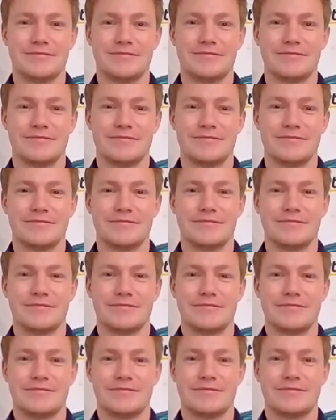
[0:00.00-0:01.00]

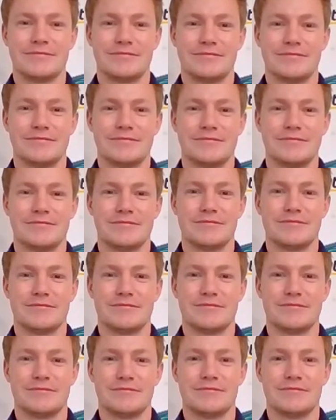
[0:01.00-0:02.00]

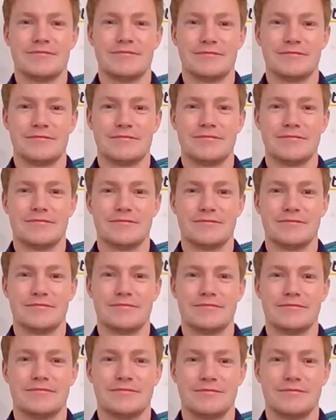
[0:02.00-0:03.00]

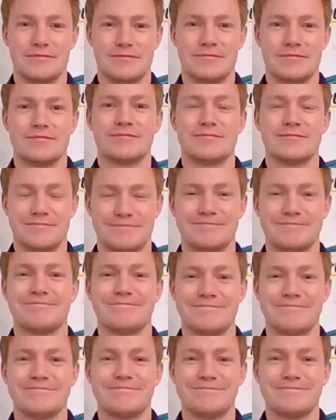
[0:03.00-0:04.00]

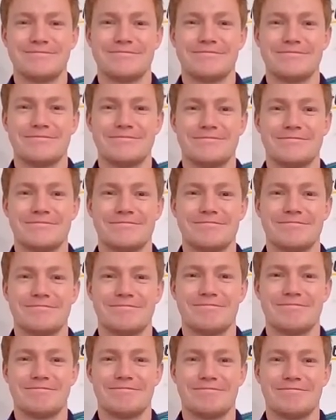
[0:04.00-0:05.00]

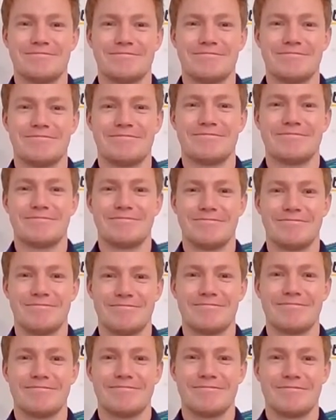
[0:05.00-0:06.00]

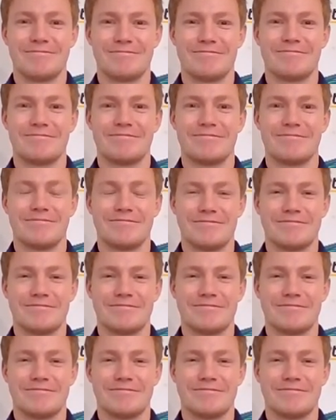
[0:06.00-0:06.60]
(not speaking)